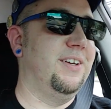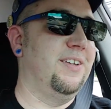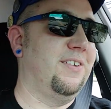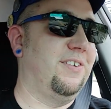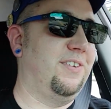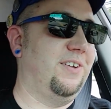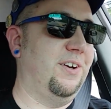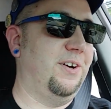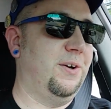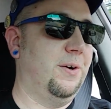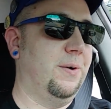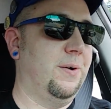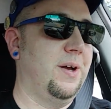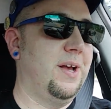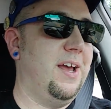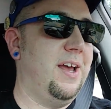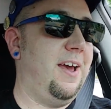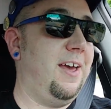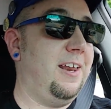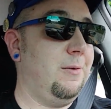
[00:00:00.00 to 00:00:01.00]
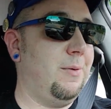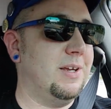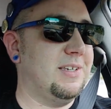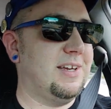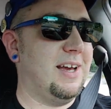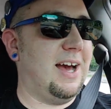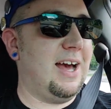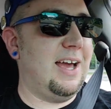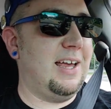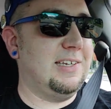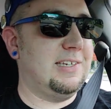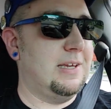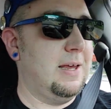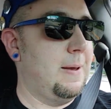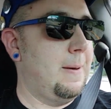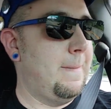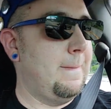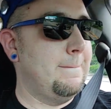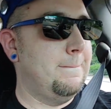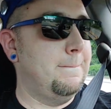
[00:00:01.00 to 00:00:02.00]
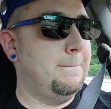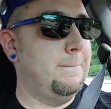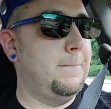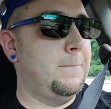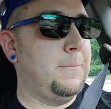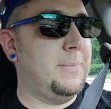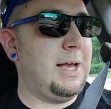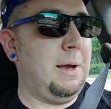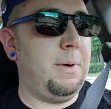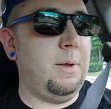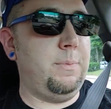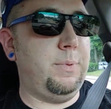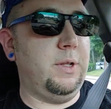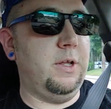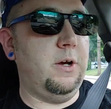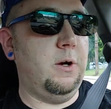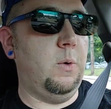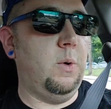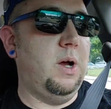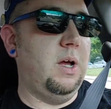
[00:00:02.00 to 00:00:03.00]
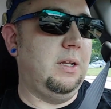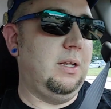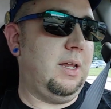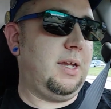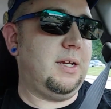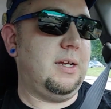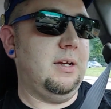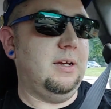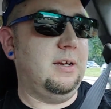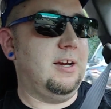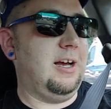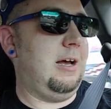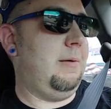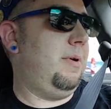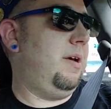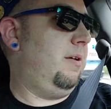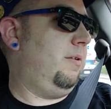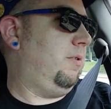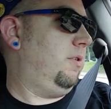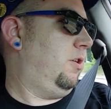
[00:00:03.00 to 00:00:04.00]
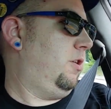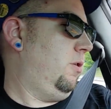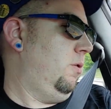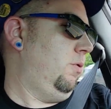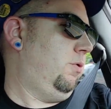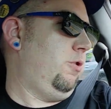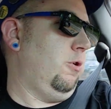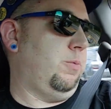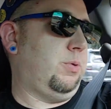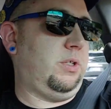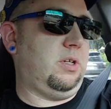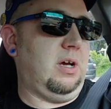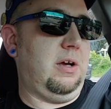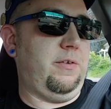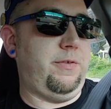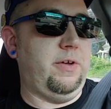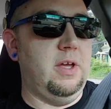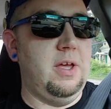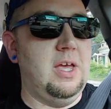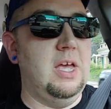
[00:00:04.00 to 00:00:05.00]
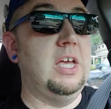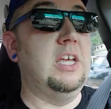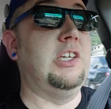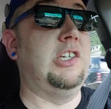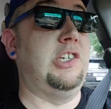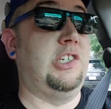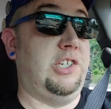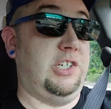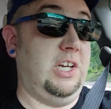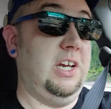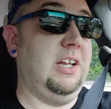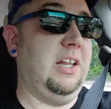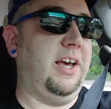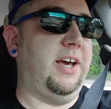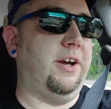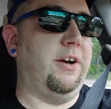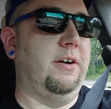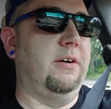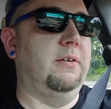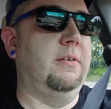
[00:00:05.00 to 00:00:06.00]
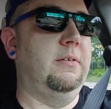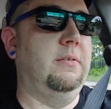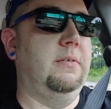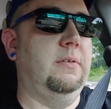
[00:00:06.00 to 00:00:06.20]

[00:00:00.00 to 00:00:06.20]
So anyways, guys, comment below, comment, YouTube stuff. See you later.